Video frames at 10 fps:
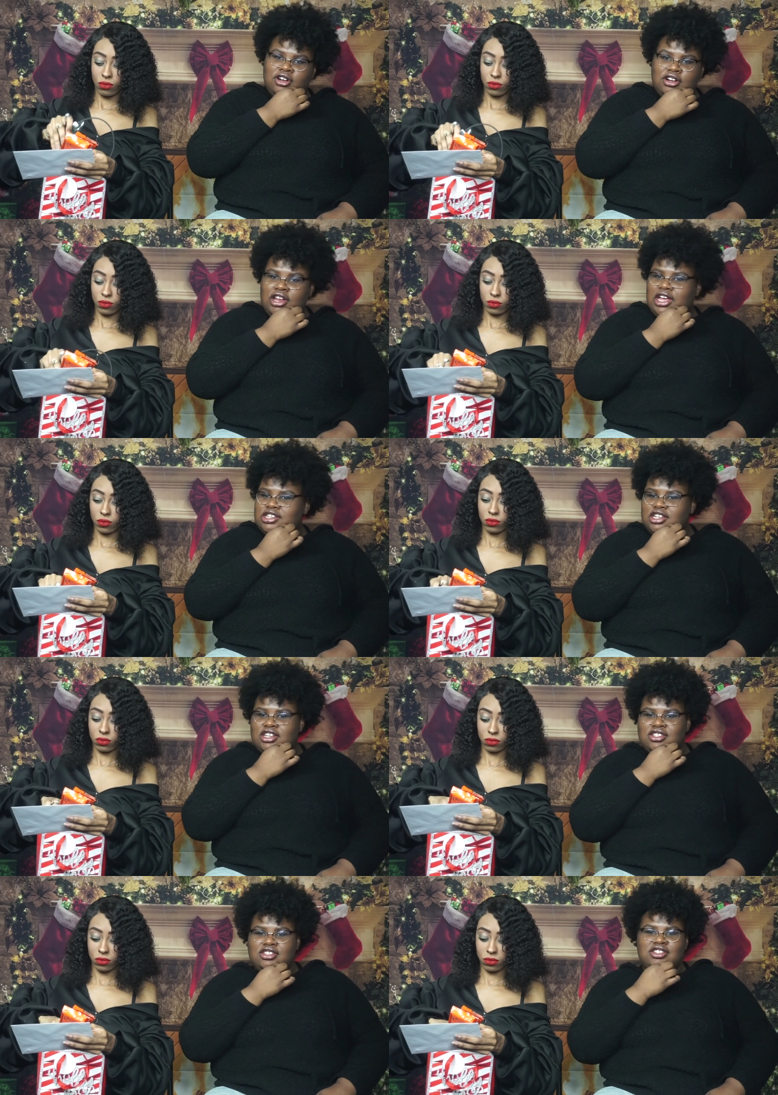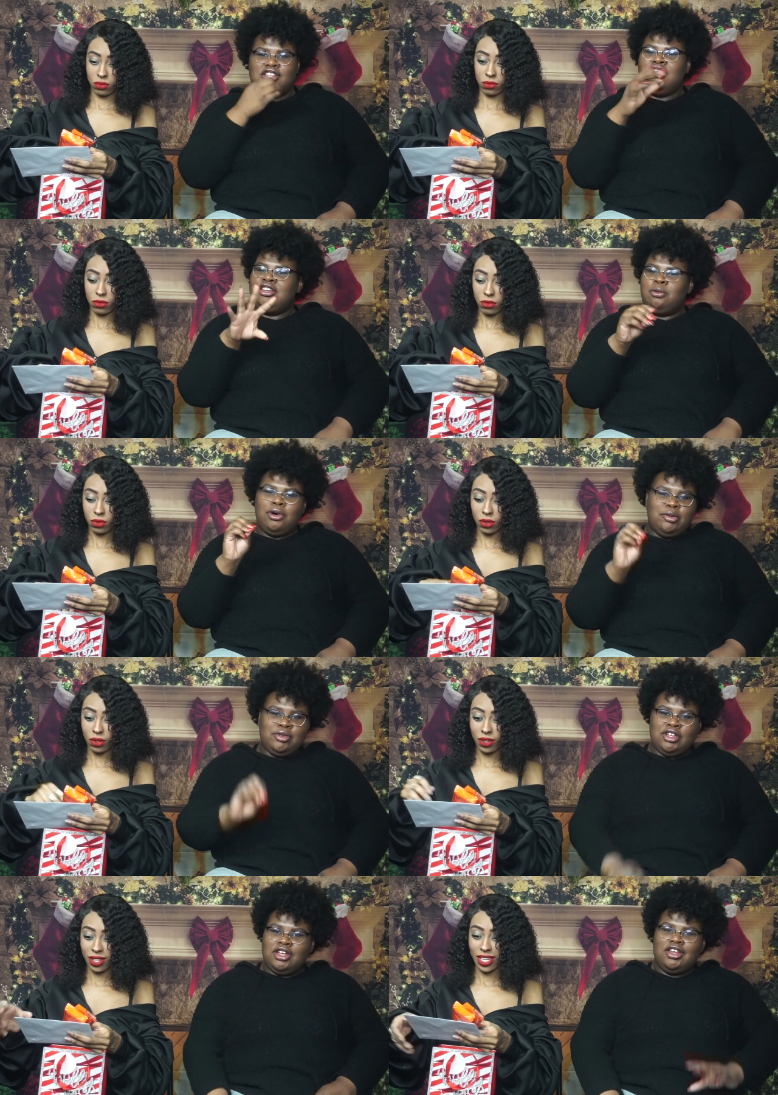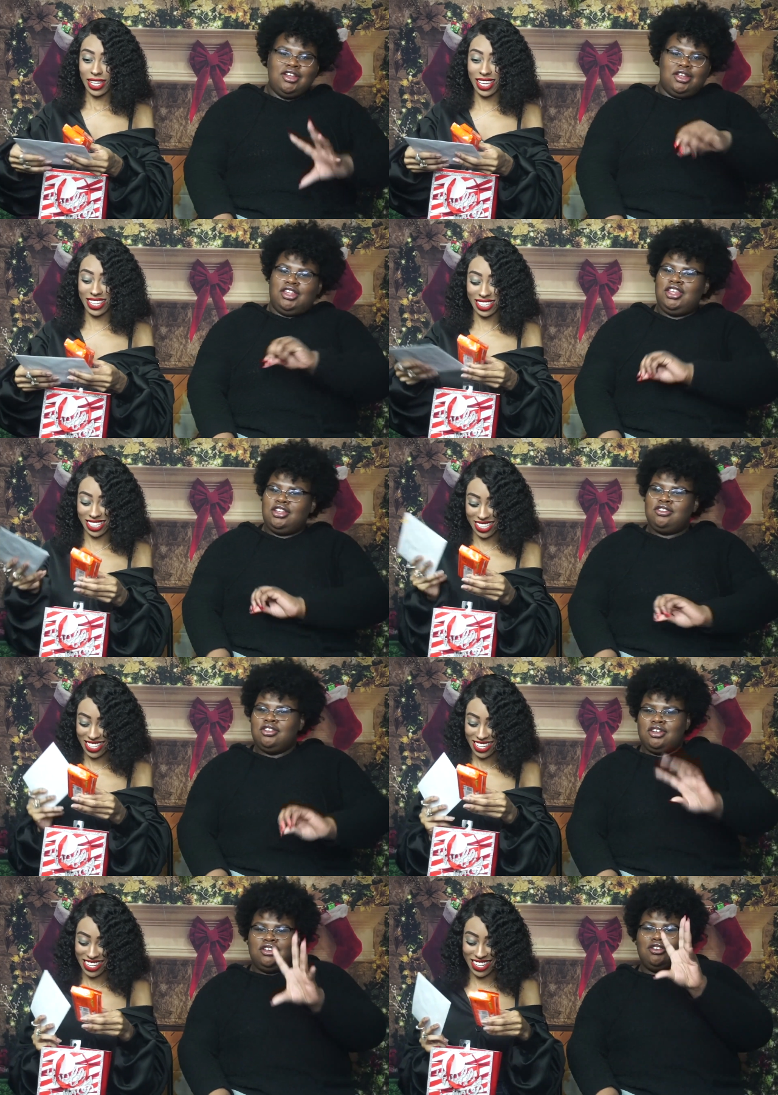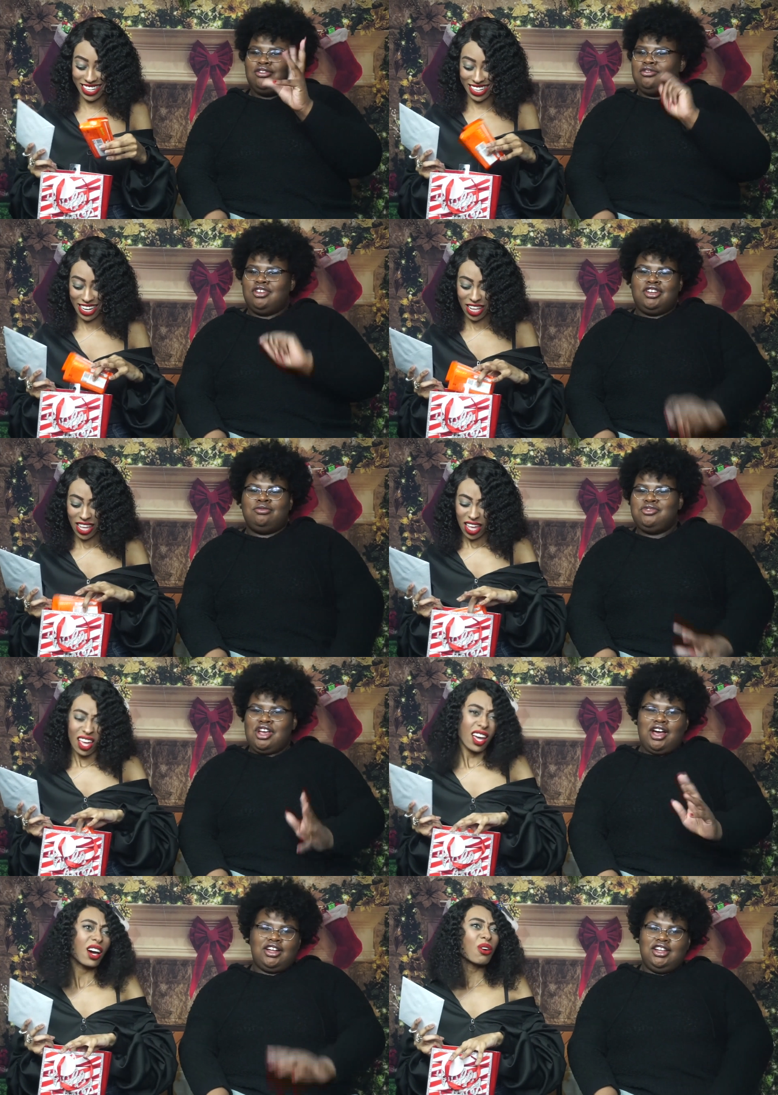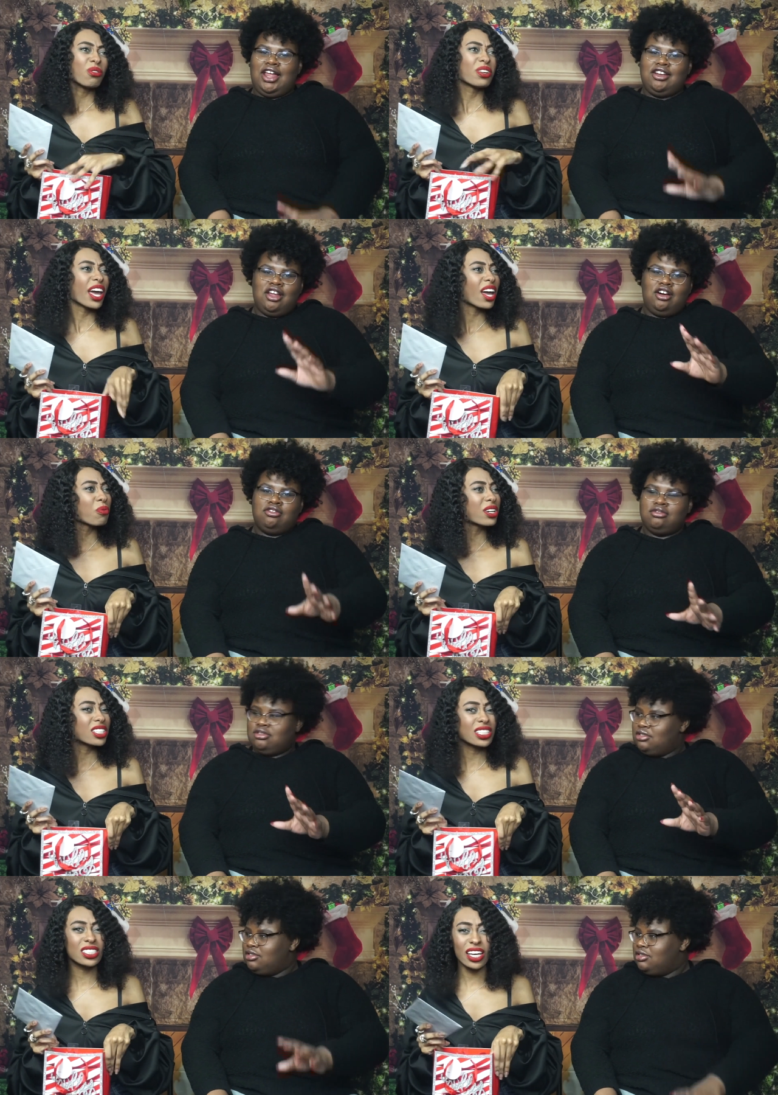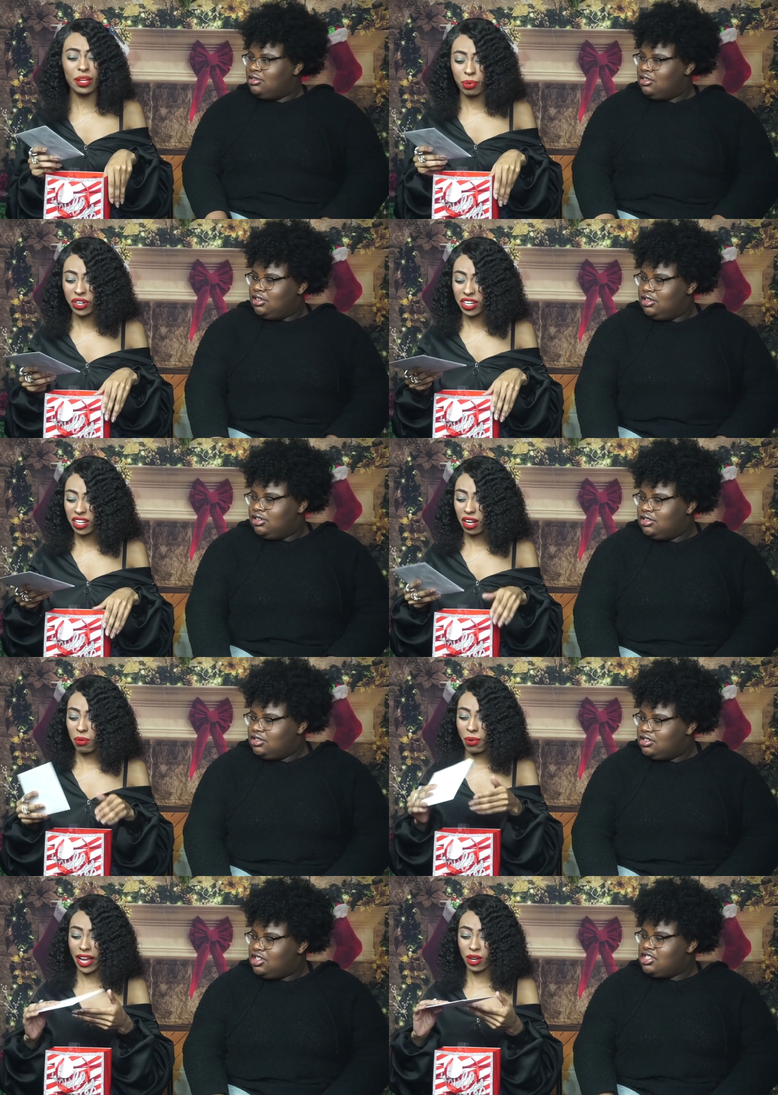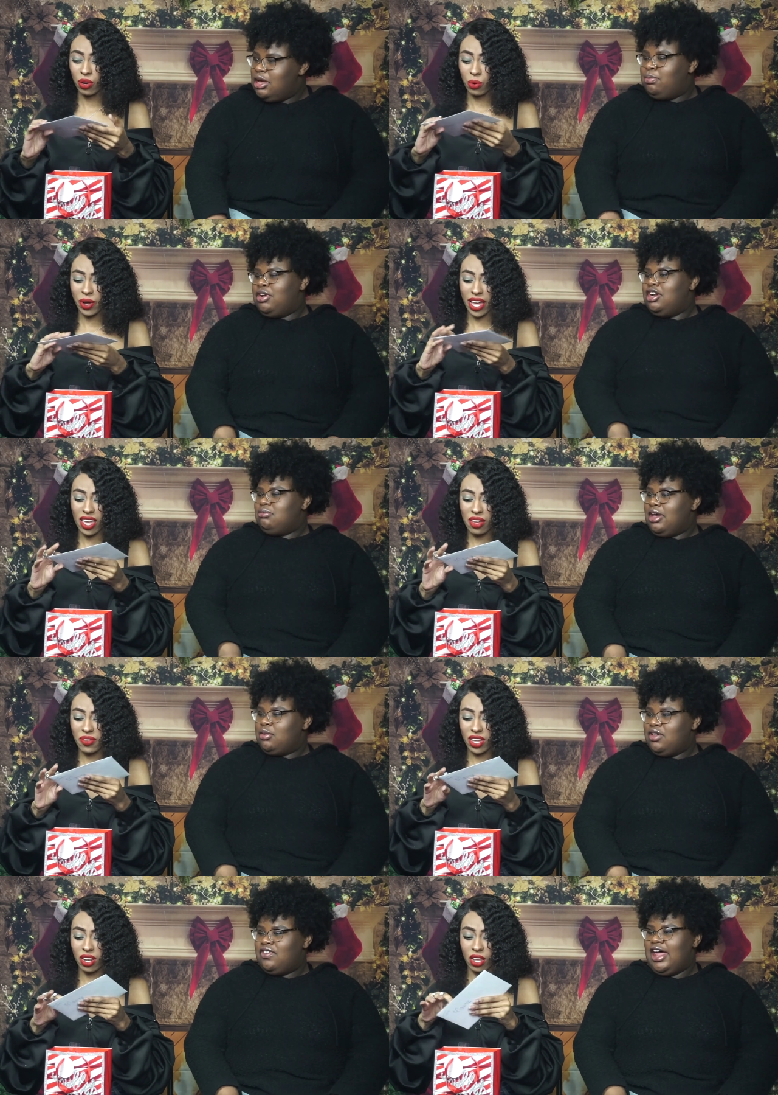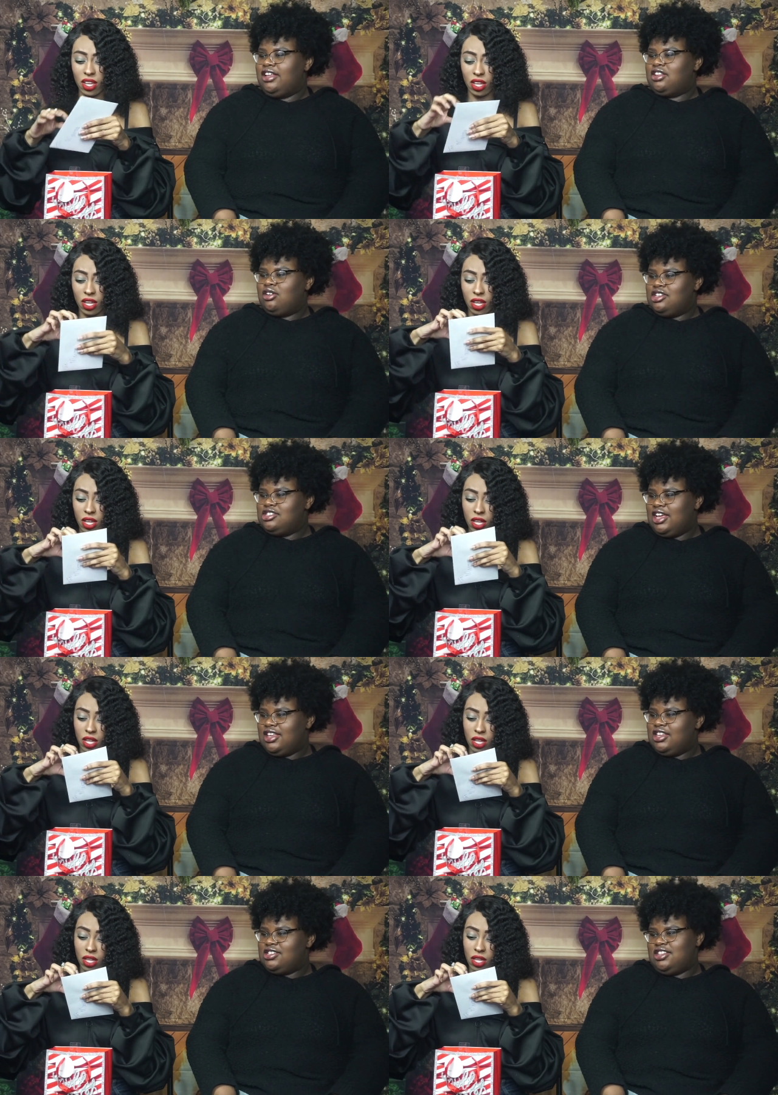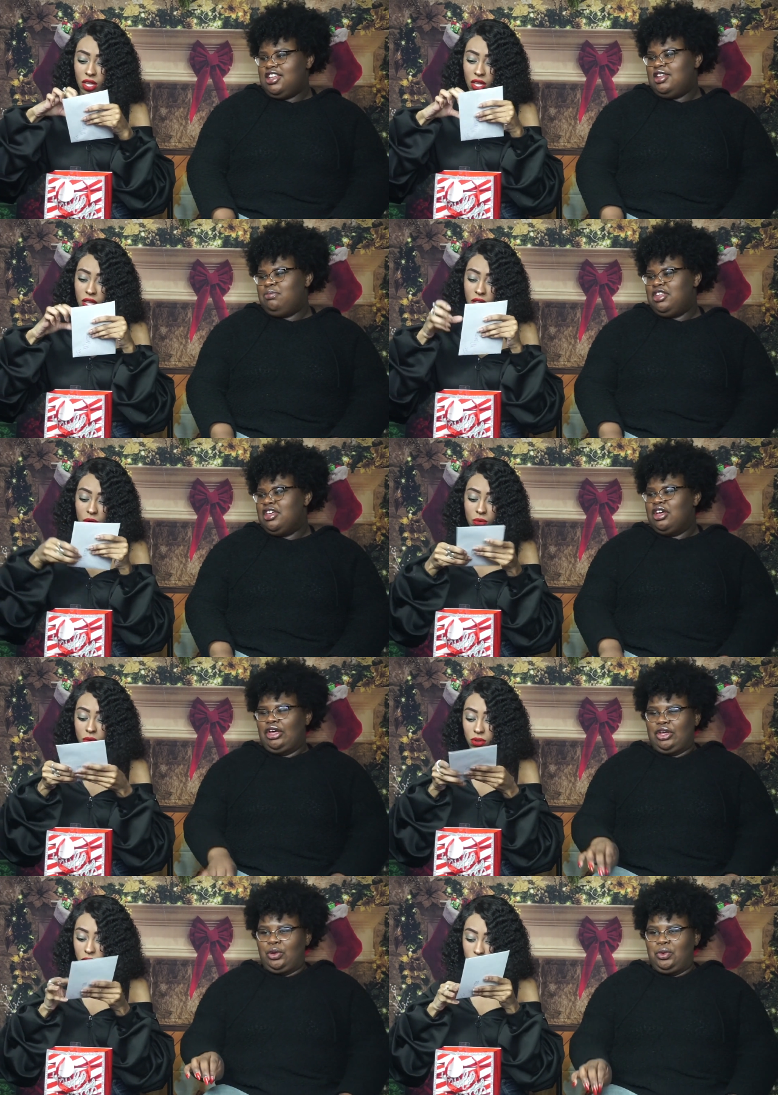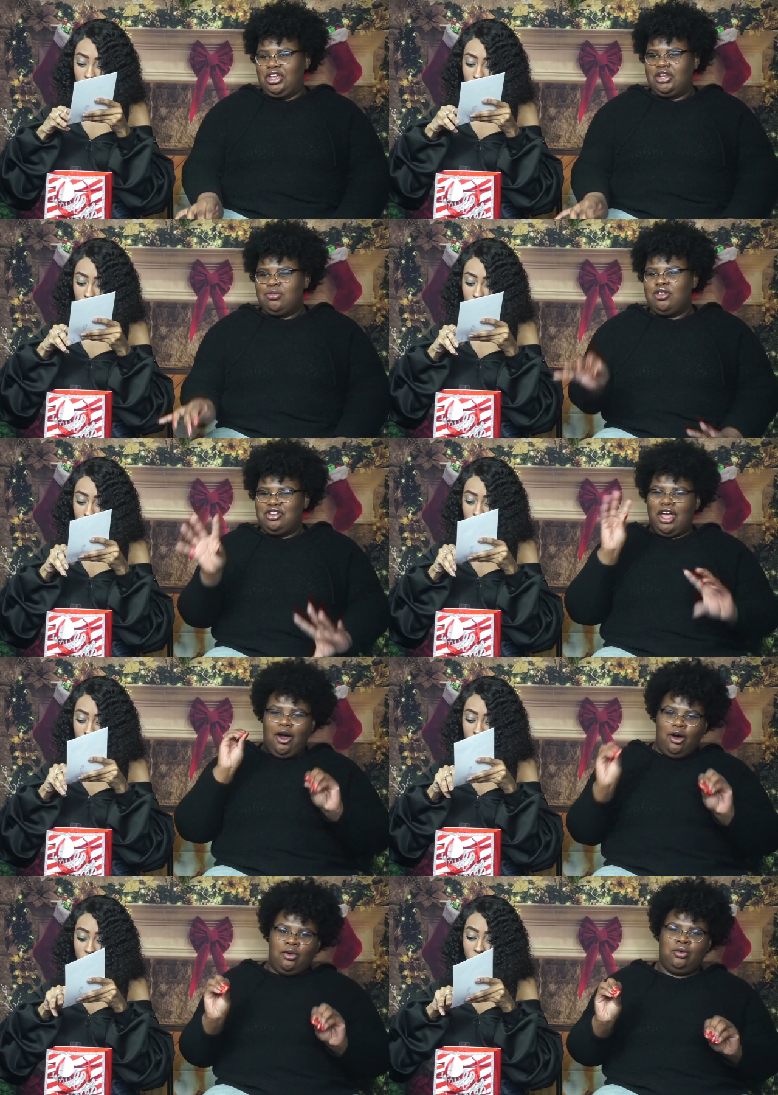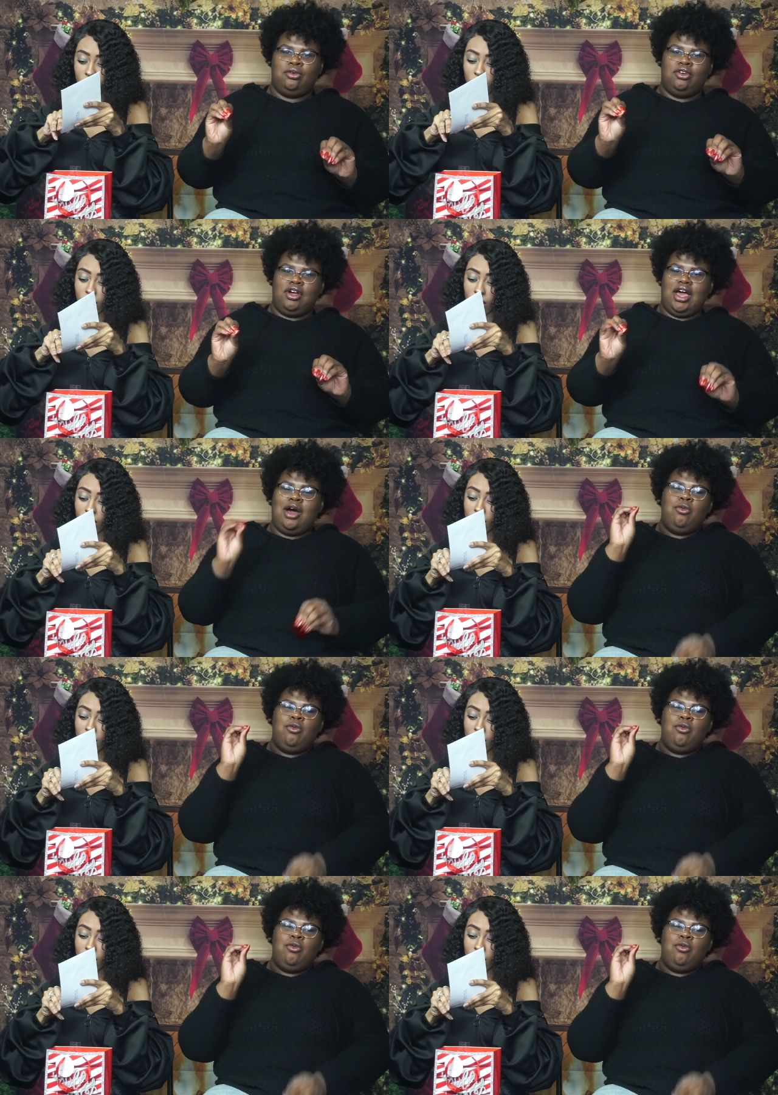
Speaker 1: Kardashian. It's just heating them up and heating up chocolate oh, like yeah, no. What
Speaker 2: she said? Put it in a microwave. She said put it in the microwave for like
Speaker 1: 30 seconds, and then it would be gooey in the middle. No. I